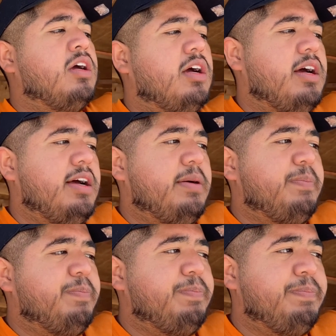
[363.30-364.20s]
I
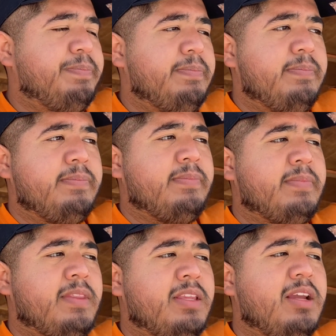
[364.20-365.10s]

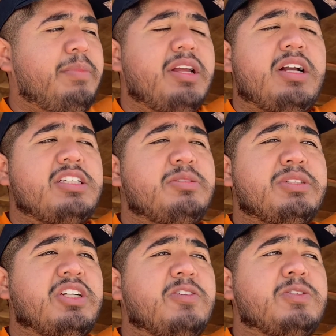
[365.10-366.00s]
mean, their customer
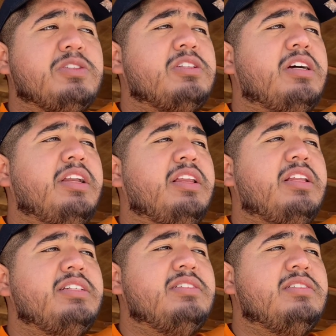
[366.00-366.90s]
service was good,
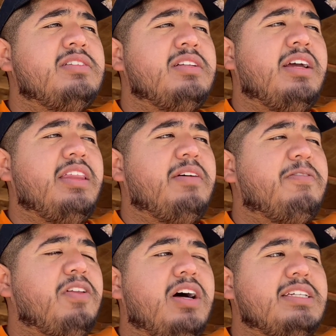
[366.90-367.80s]
and the
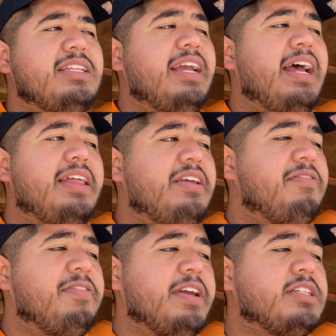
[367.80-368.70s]
flaws that they had, they
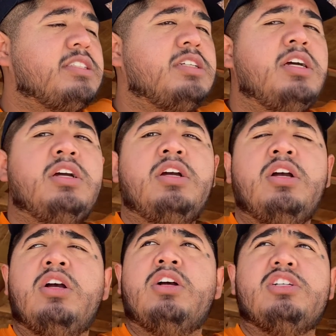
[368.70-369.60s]
fixed.
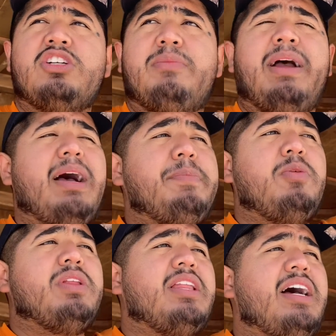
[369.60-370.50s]
So I'm happy
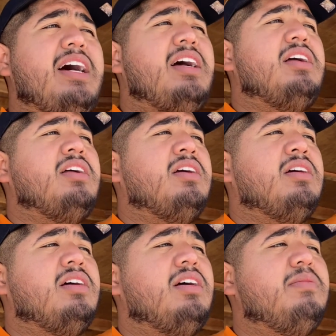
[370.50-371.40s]
with that.
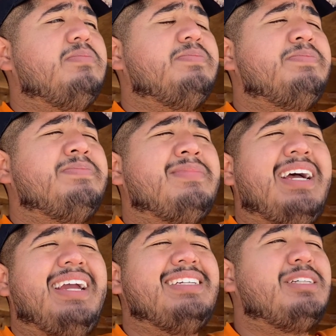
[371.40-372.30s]

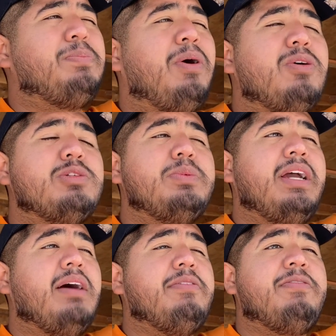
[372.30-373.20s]
I supposedly
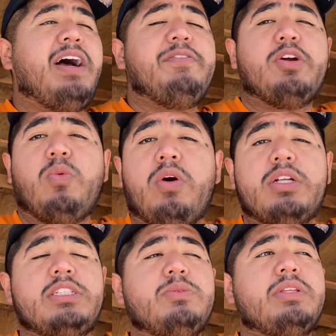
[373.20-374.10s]
have a 5-year
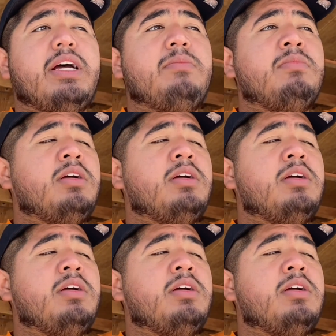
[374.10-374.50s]
warranty with them,